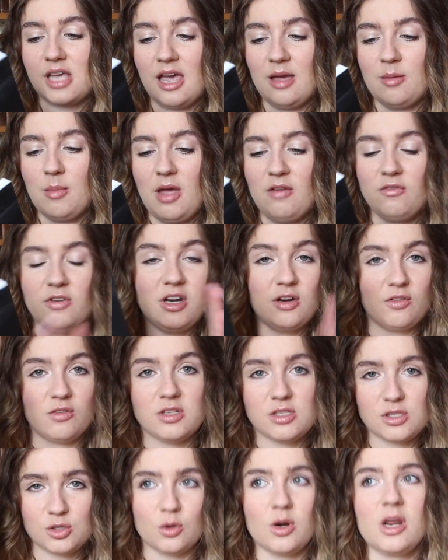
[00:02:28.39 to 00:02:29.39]
Every
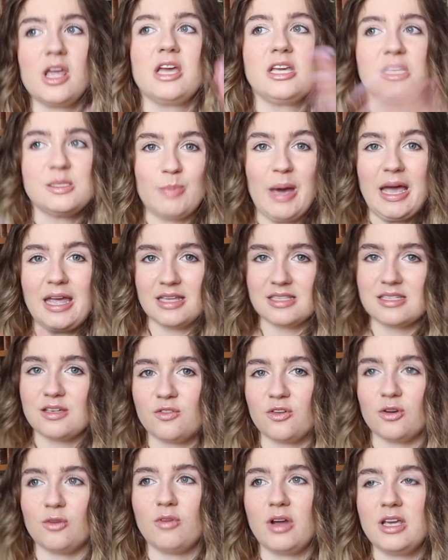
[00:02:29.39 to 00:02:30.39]
different story is by a
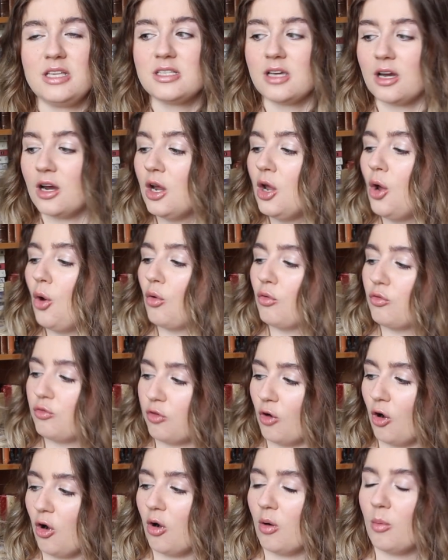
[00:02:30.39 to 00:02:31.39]
different writer
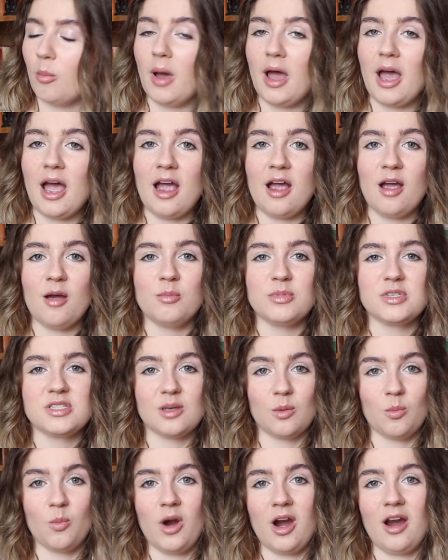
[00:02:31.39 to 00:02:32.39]
from
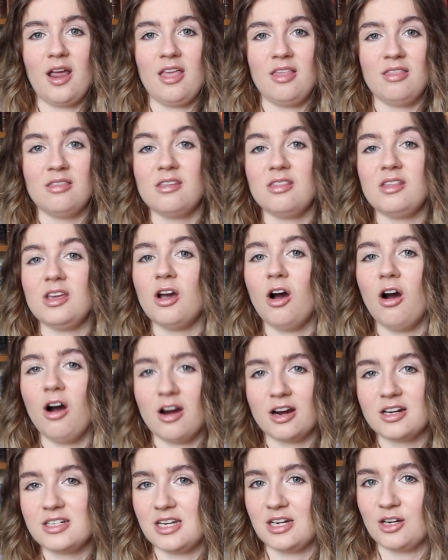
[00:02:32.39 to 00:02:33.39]
somewhere in the
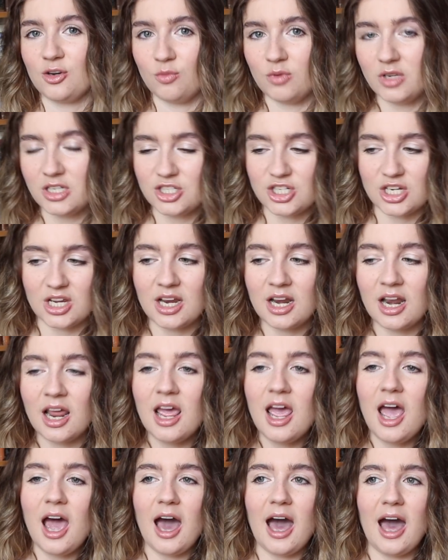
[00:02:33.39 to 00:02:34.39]
Arctic region,
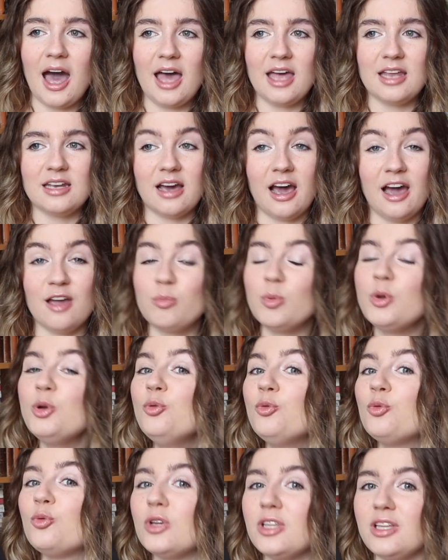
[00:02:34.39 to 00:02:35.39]
and I've
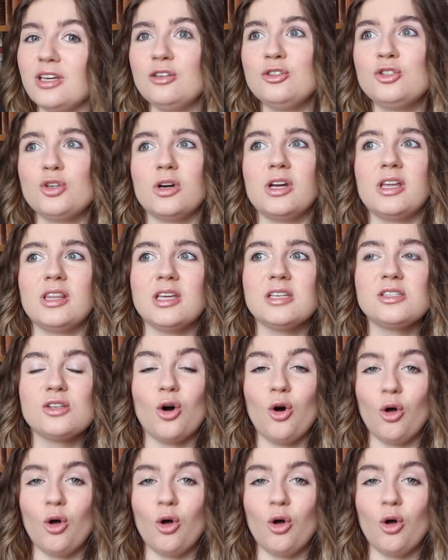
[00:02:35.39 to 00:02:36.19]
been really enjoying this.